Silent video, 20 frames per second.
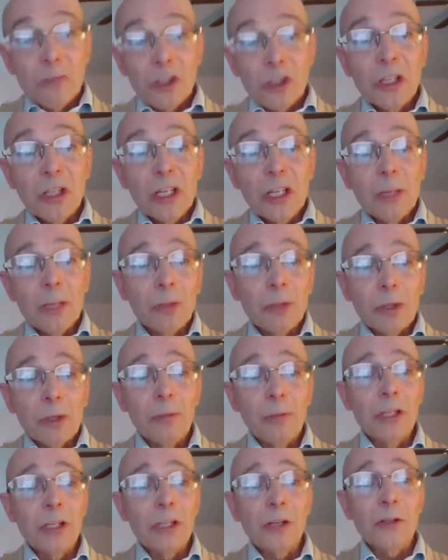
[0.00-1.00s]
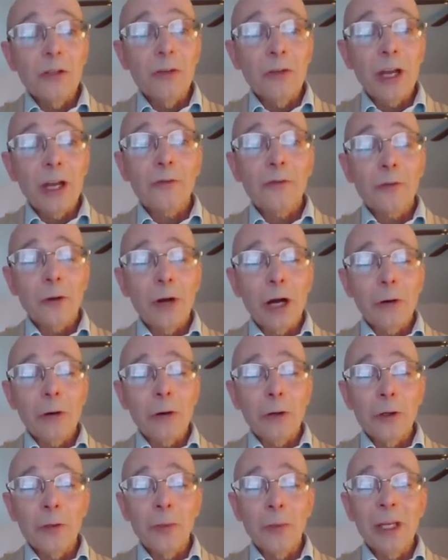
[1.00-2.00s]
sleep because of after
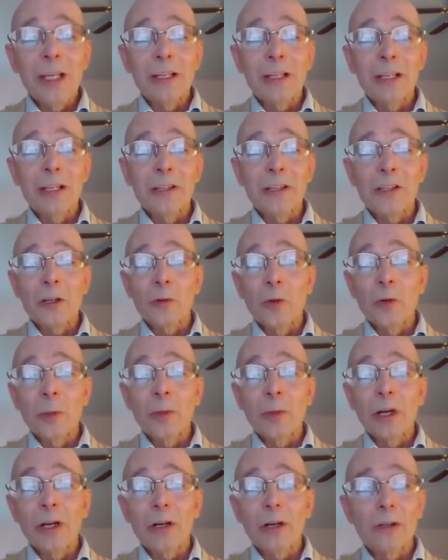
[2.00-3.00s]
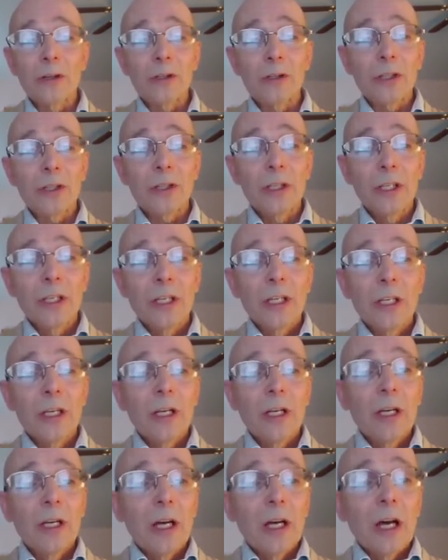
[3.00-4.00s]
hours maintenance and repairs,
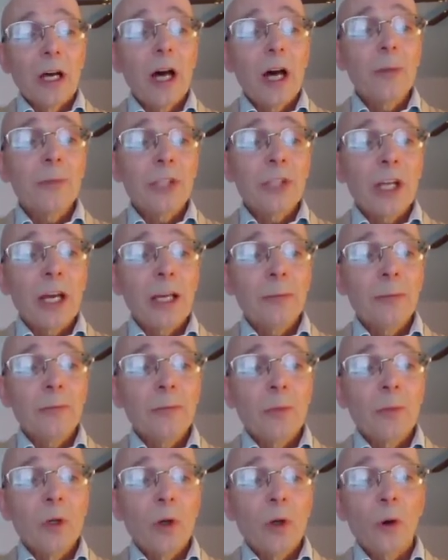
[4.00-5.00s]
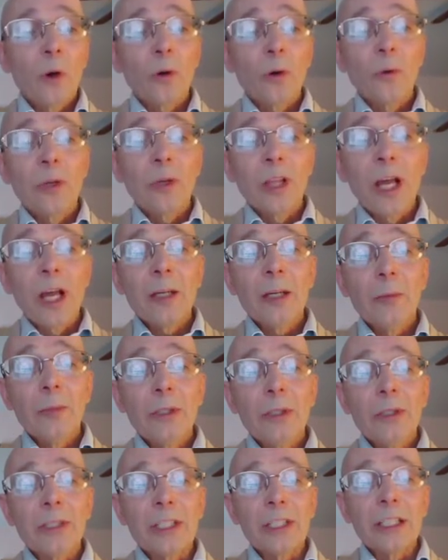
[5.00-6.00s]
uptime or
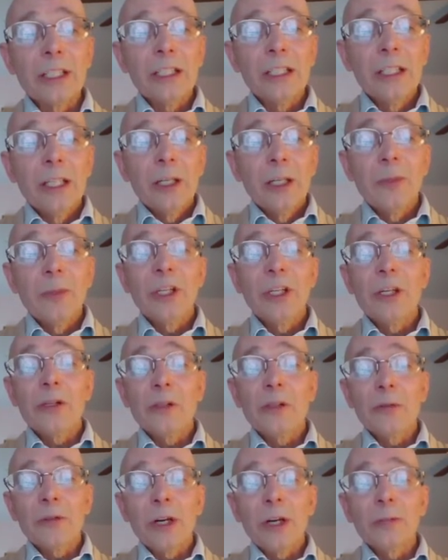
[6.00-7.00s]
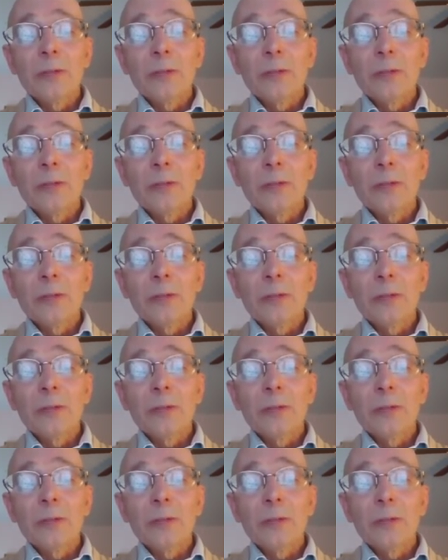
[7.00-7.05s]
reliability because of